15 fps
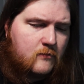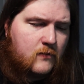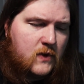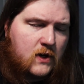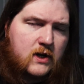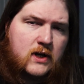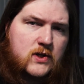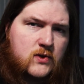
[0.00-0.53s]

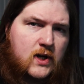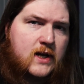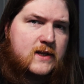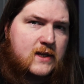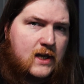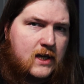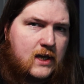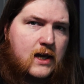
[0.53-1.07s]
They're going to try to
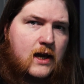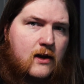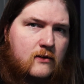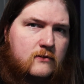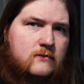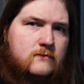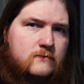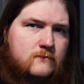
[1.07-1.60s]
take you out.
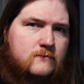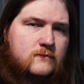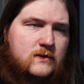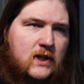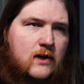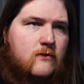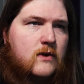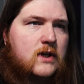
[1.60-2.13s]

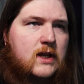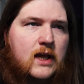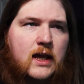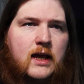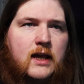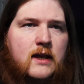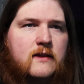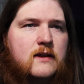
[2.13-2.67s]
Every
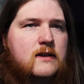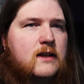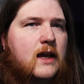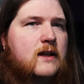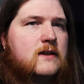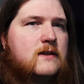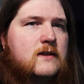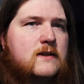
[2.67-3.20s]
day, the
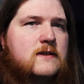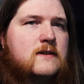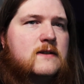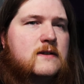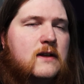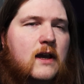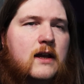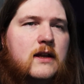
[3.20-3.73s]
debt in this
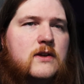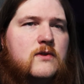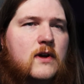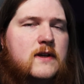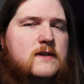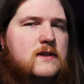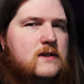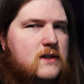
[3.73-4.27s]
society
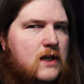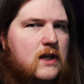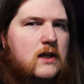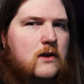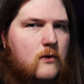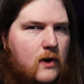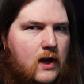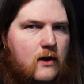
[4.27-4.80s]
tries to
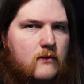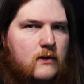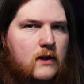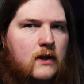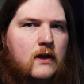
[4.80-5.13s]
take you out.